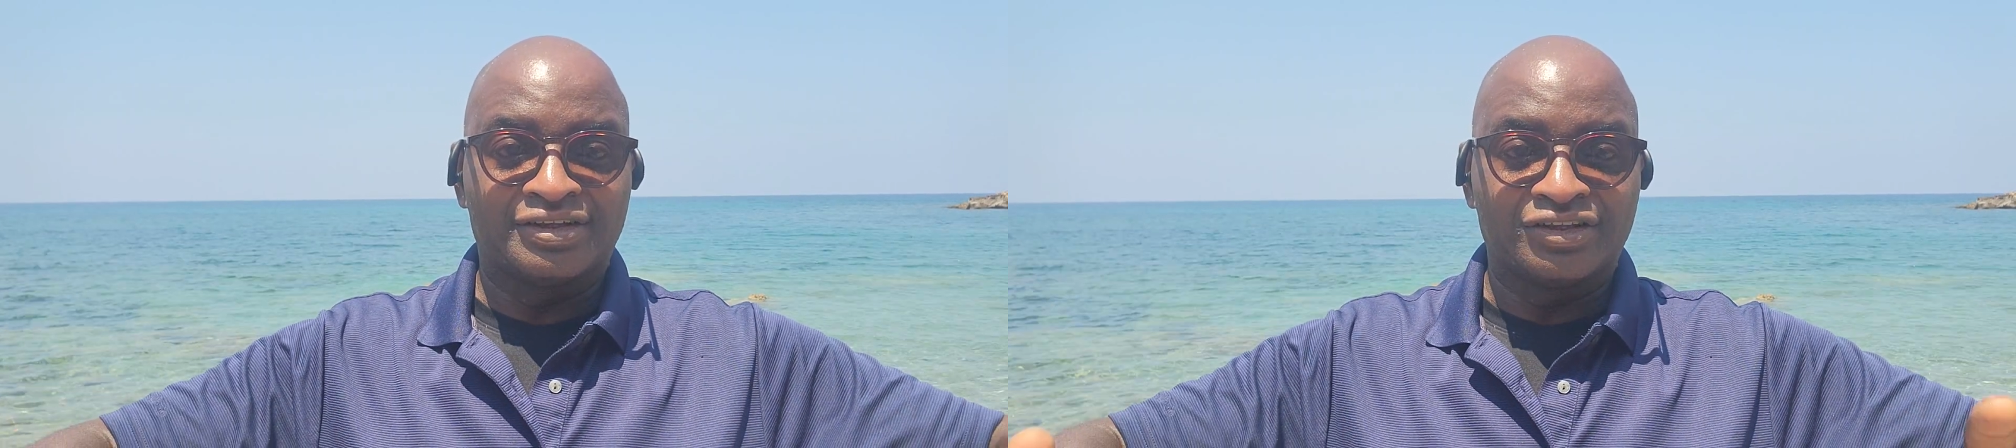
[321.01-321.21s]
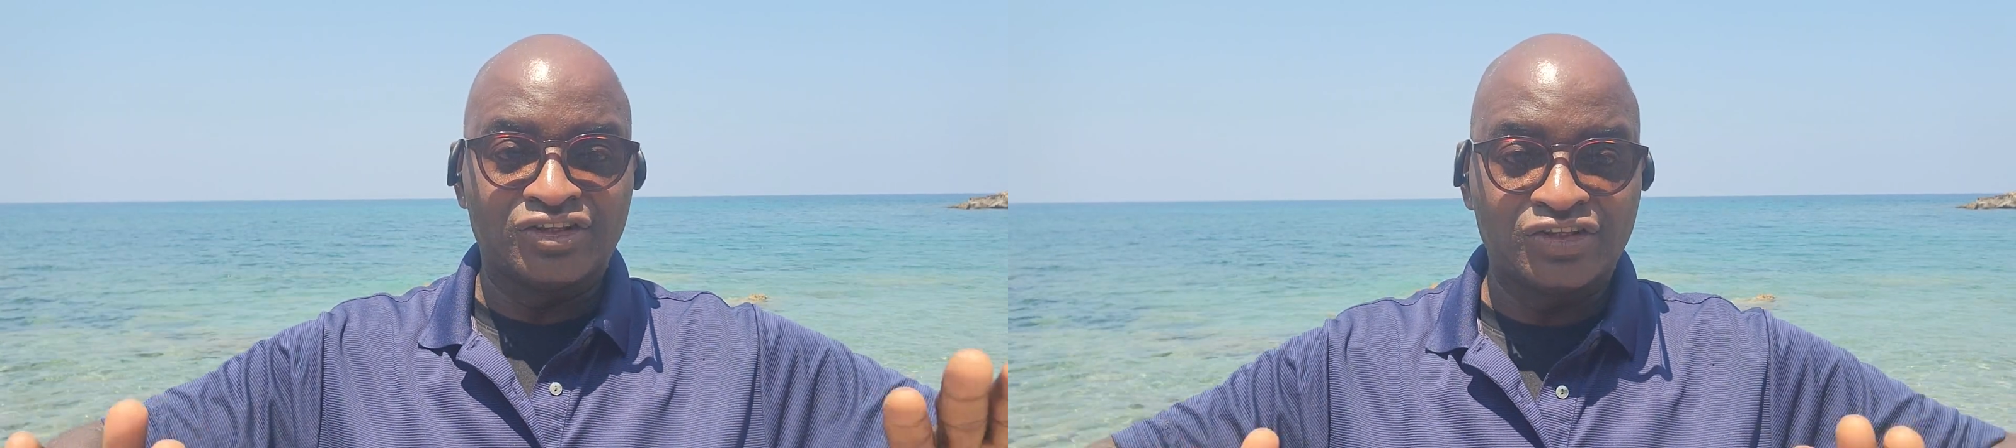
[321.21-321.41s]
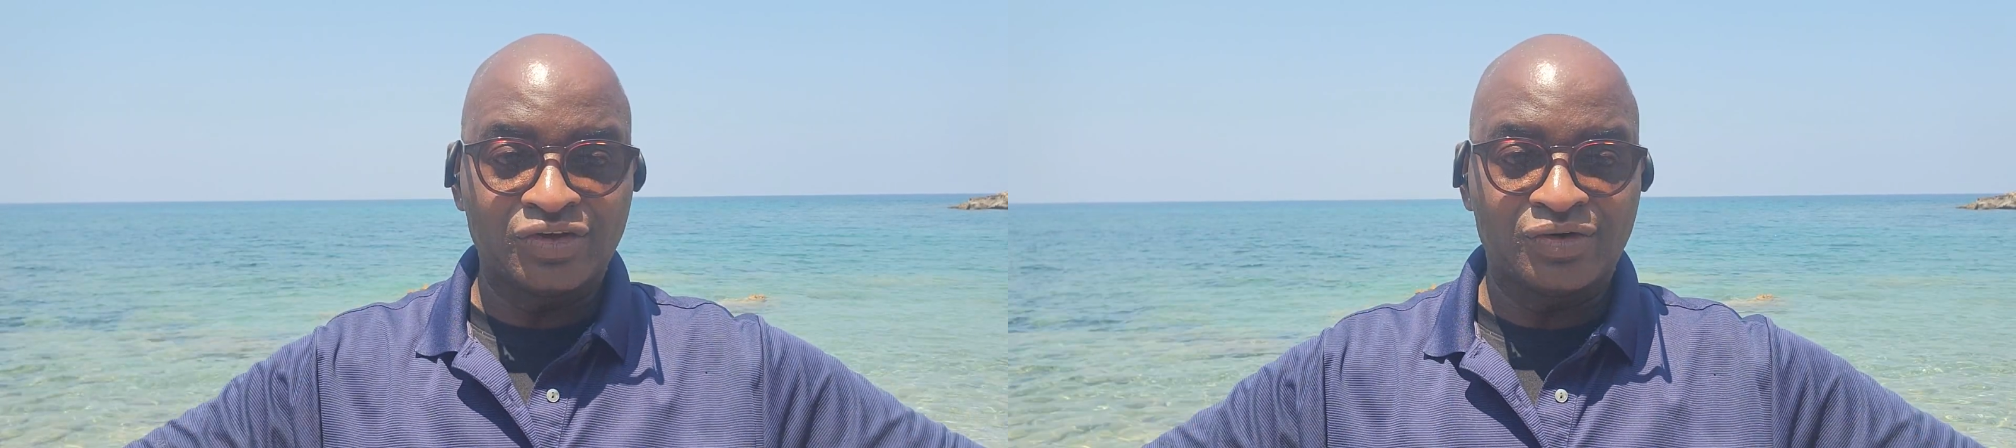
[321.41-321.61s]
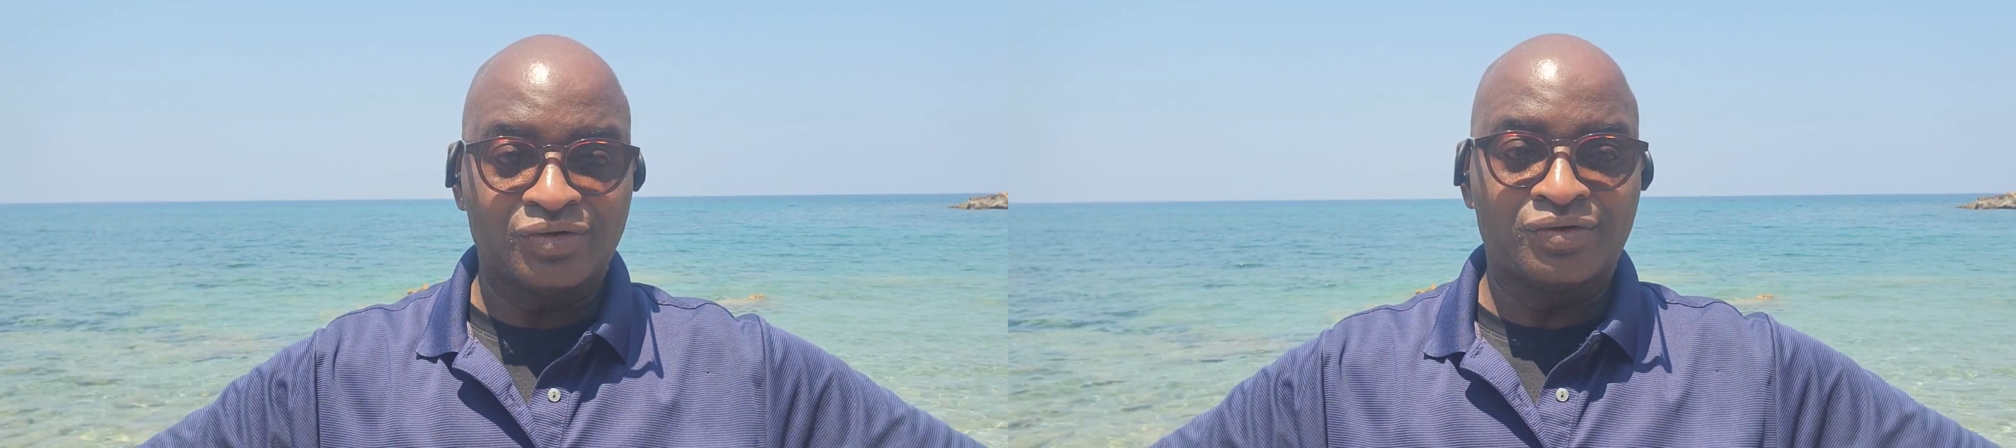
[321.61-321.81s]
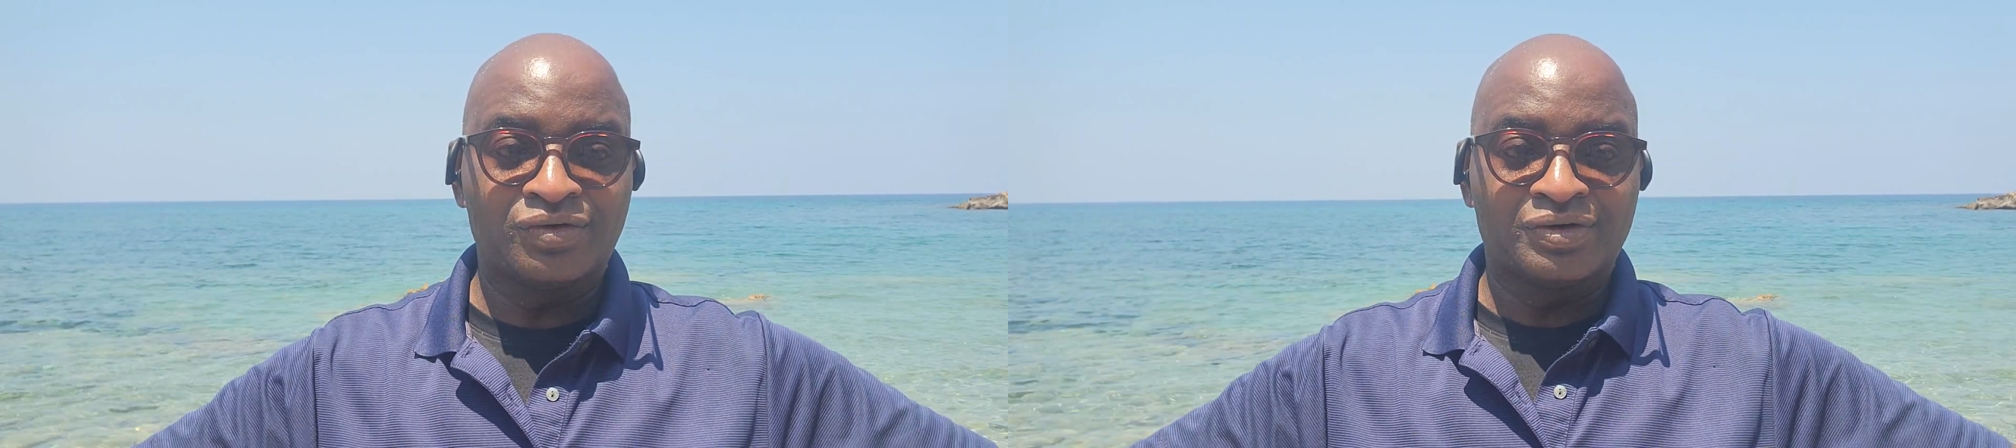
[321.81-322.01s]

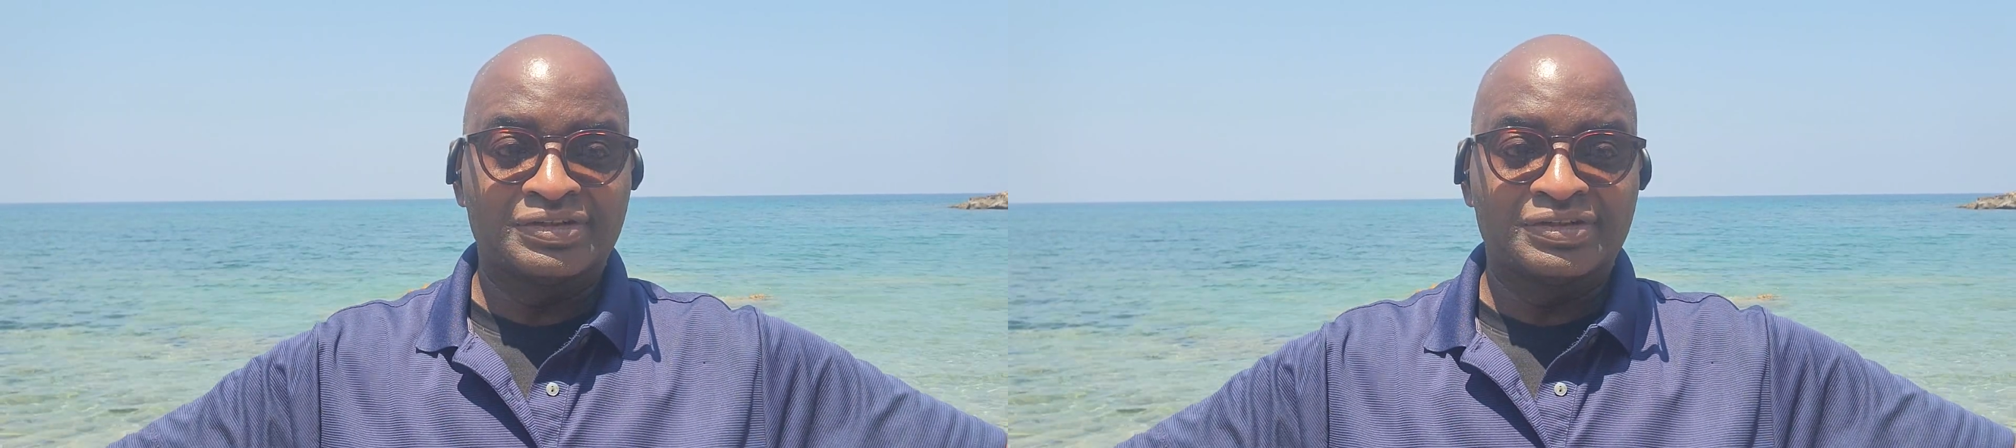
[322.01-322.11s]
new